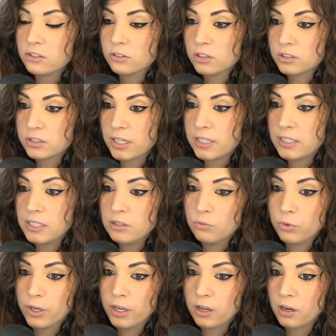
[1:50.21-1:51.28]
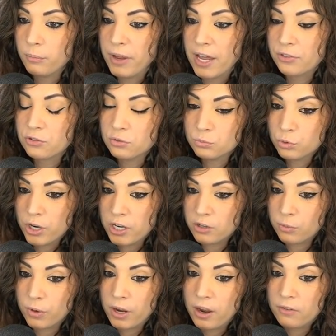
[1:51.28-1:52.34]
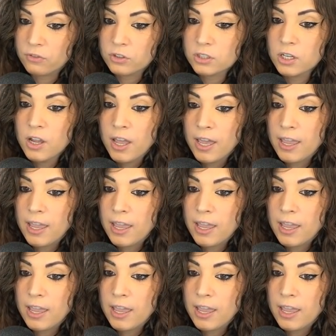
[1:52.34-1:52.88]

It looks like he went on a bathroom break or whatever.